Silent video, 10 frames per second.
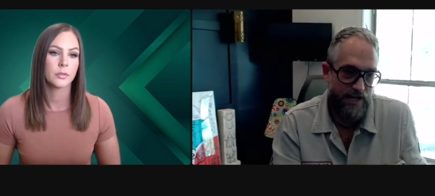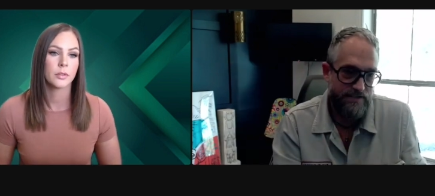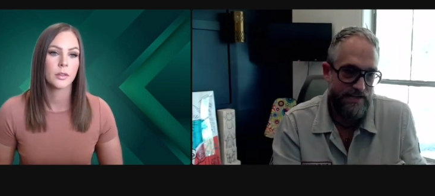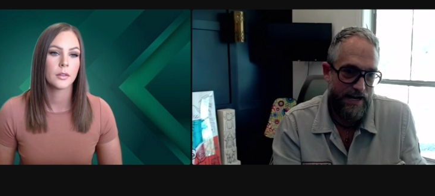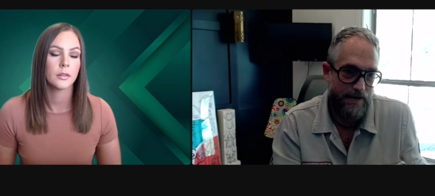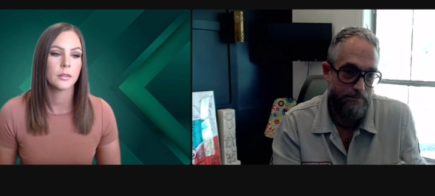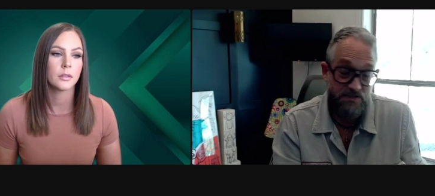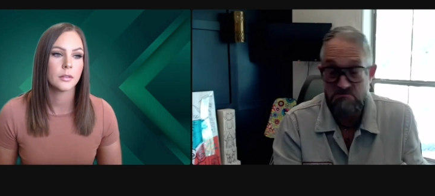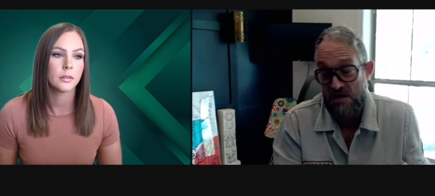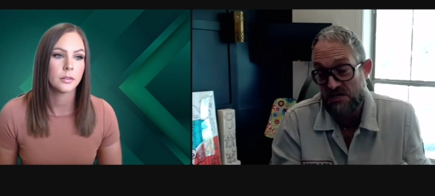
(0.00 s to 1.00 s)
Speaker 1: to happen. I
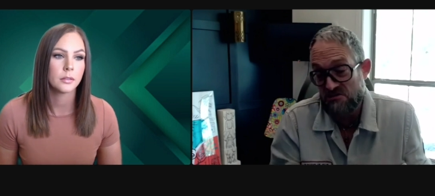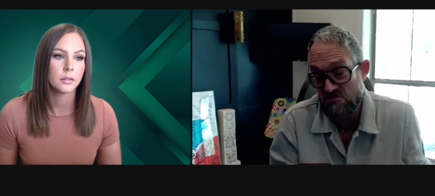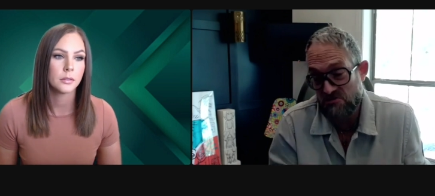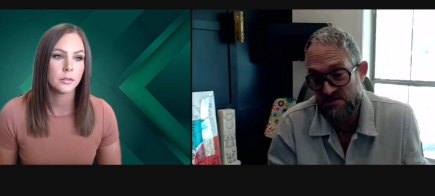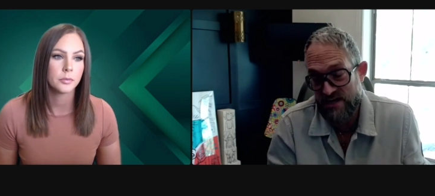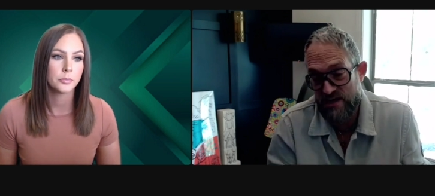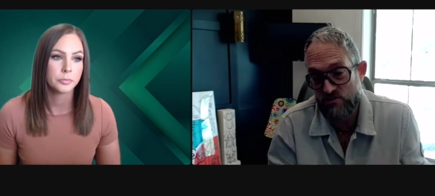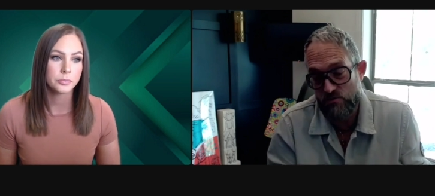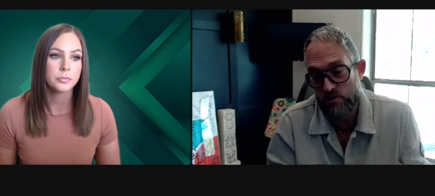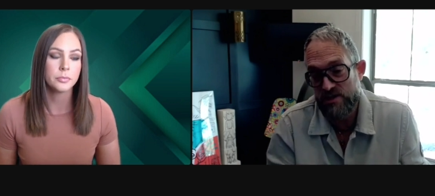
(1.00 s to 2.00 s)
didn't know the day or the week
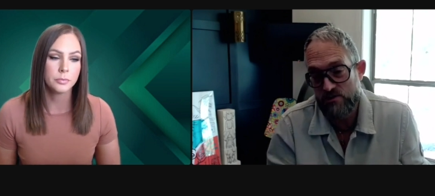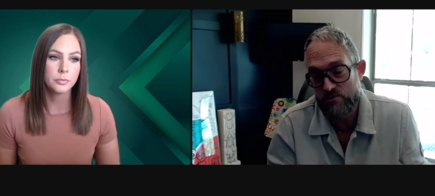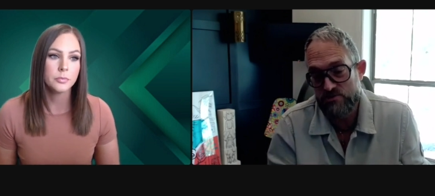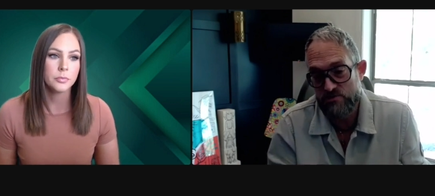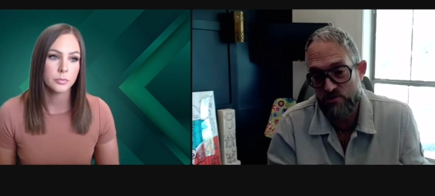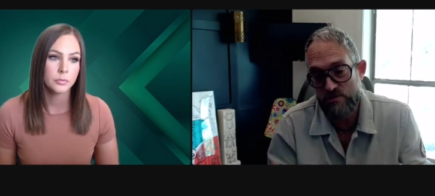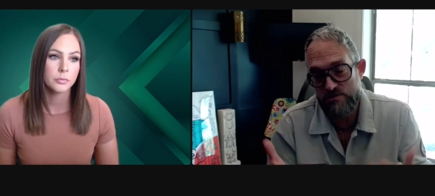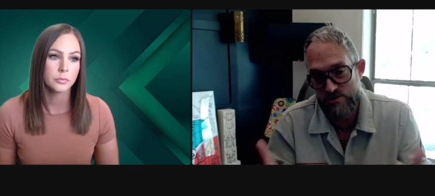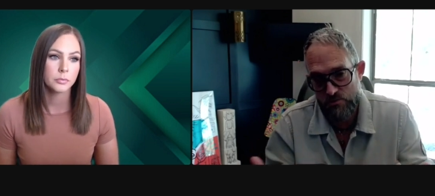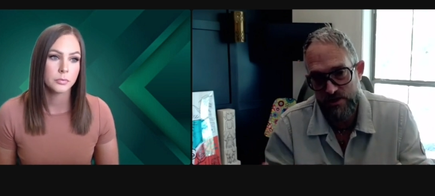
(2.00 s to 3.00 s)
it would start. This
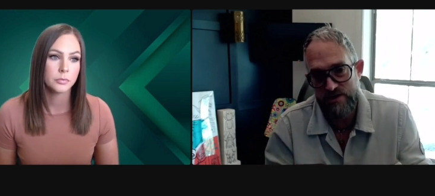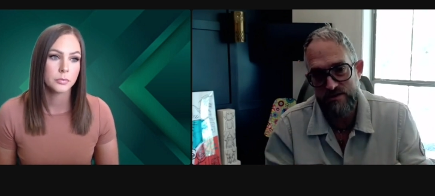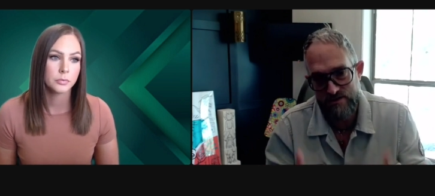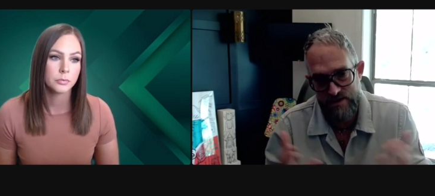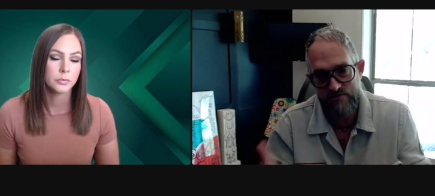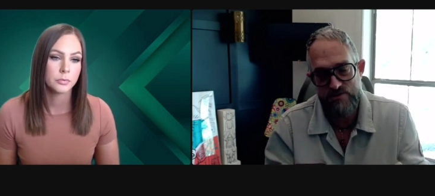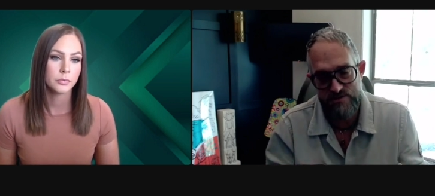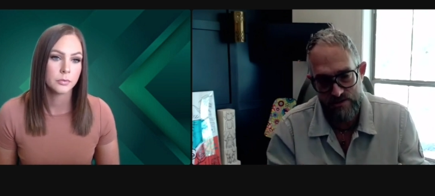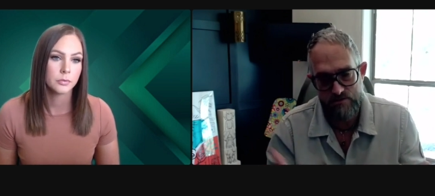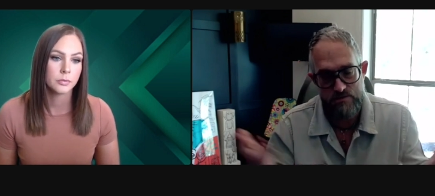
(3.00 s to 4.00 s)
week gave the
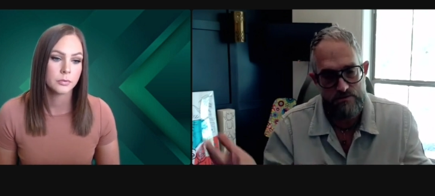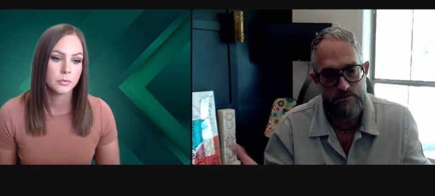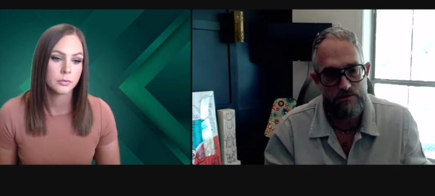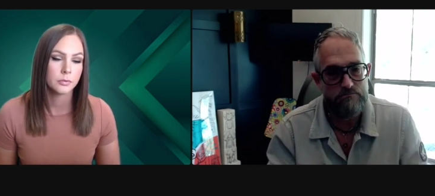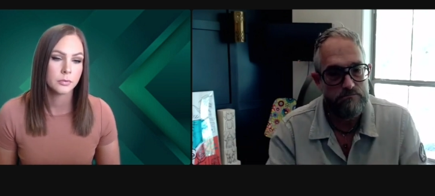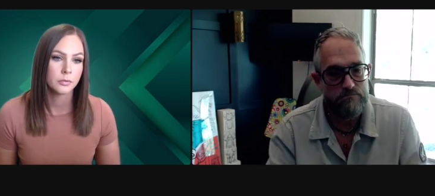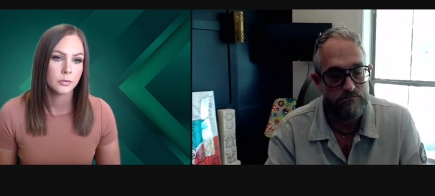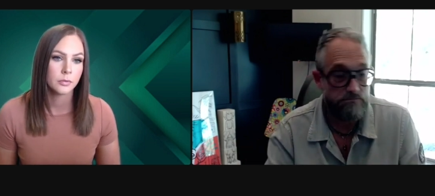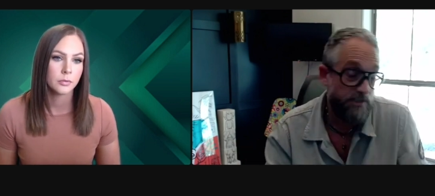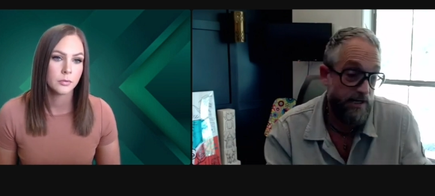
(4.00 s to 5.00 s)
signals and it
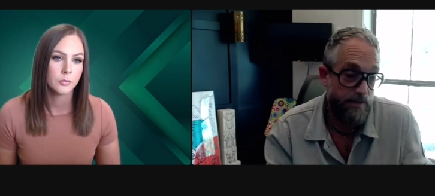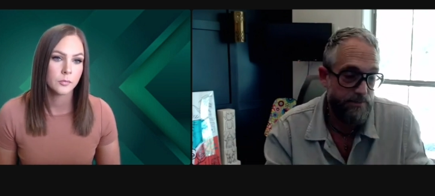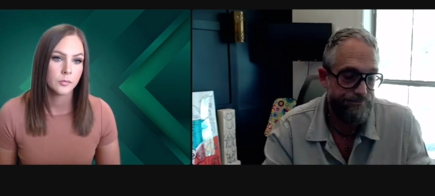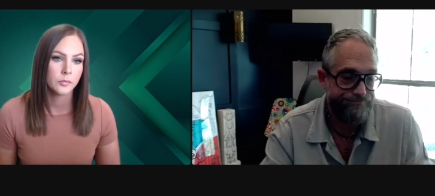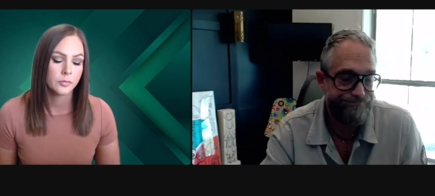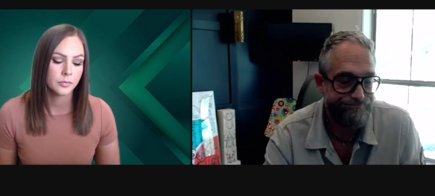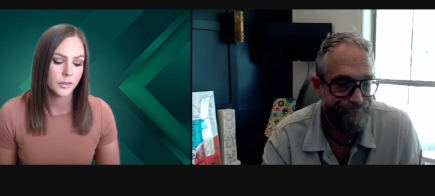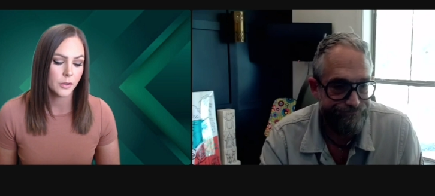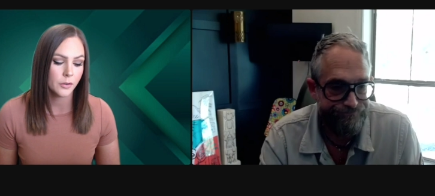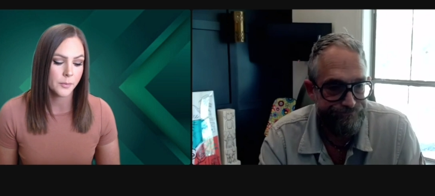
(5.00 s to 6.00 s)
happened.
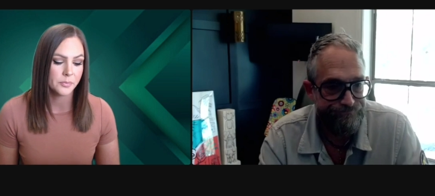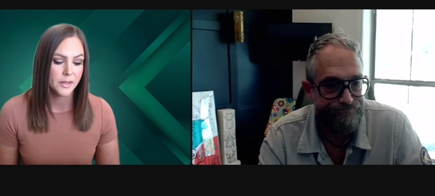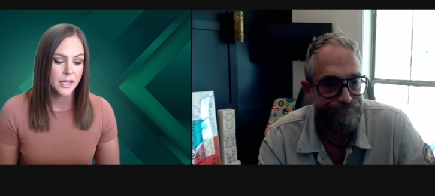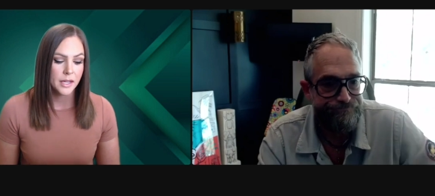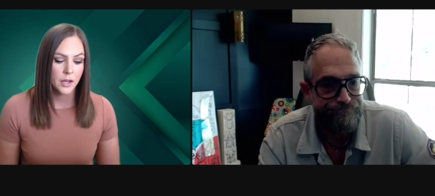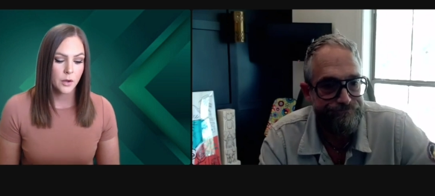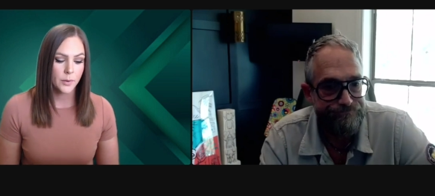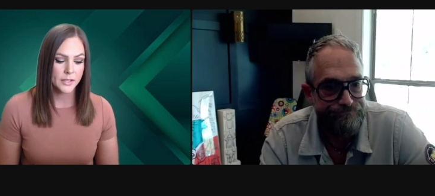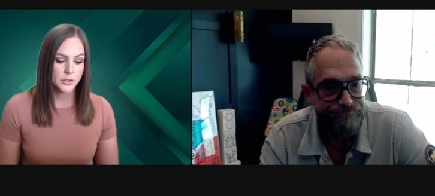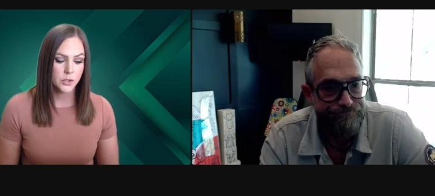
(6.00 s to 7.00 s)
Speaker 2: Great. All
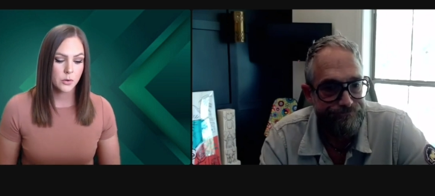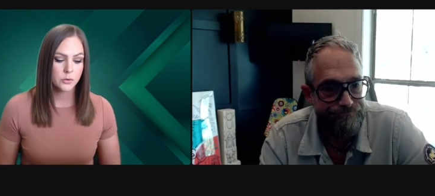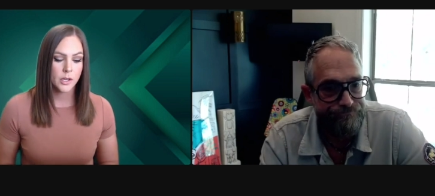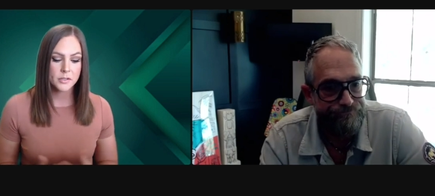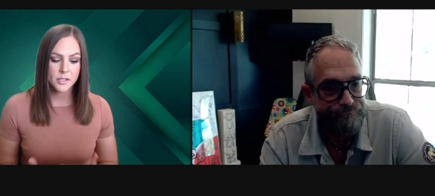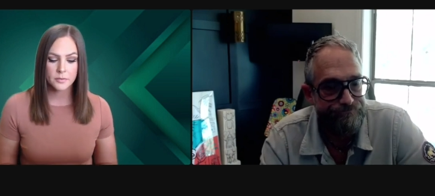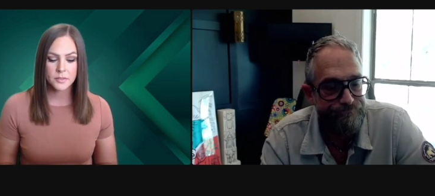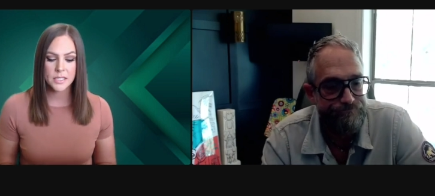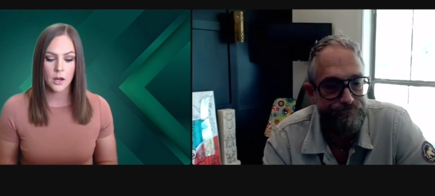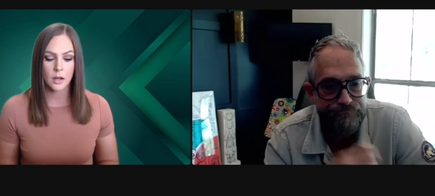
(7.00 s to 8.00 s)
right. So traders
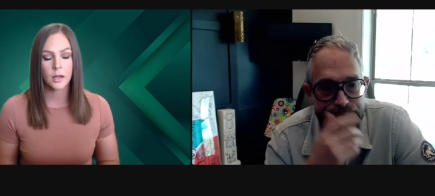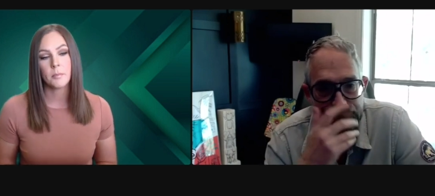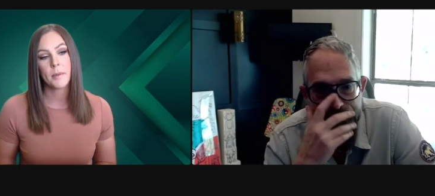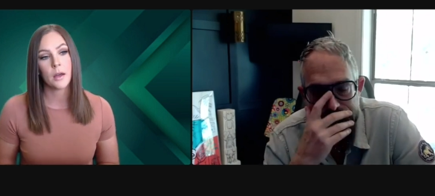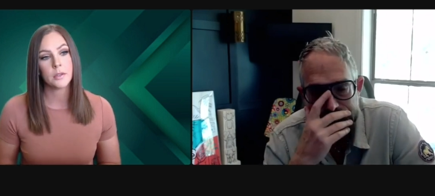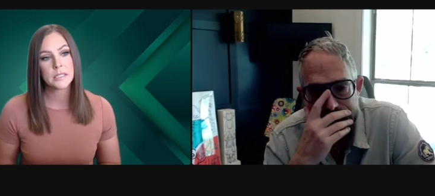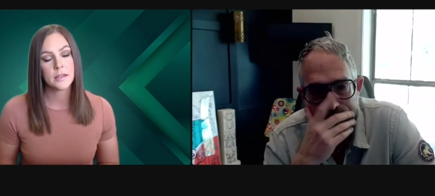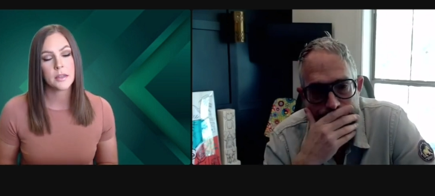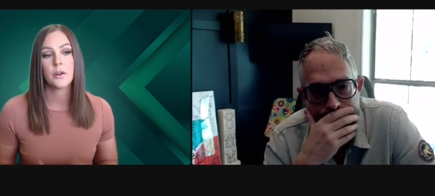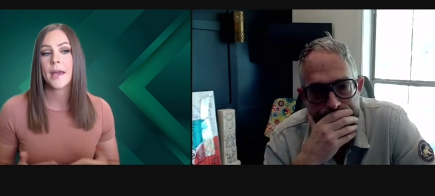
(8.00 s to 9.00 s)
often talk about
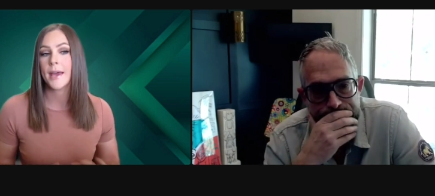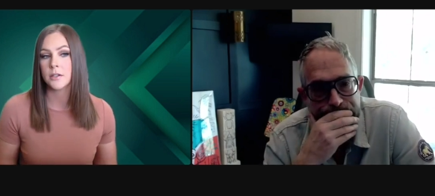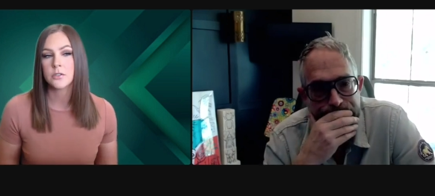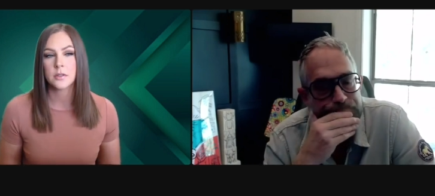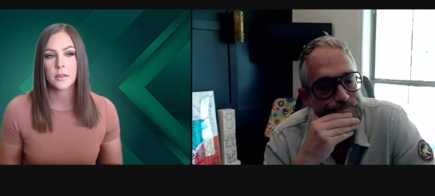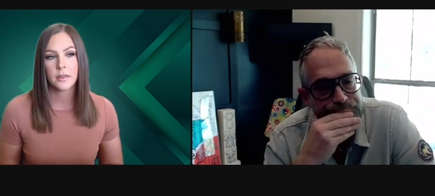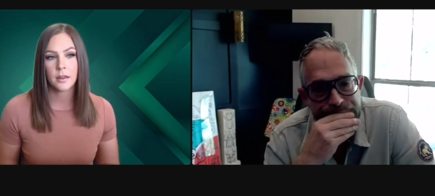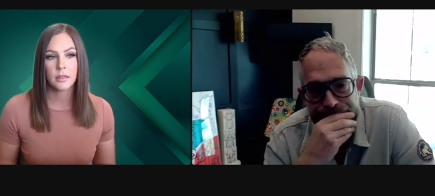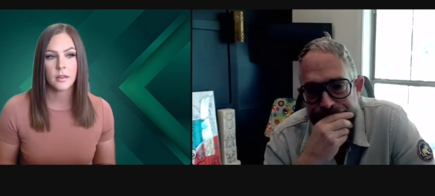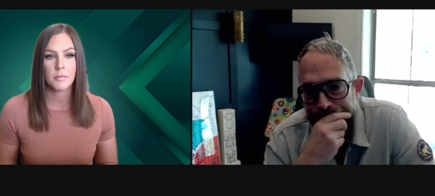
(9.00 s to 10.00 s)
their edge, the thing that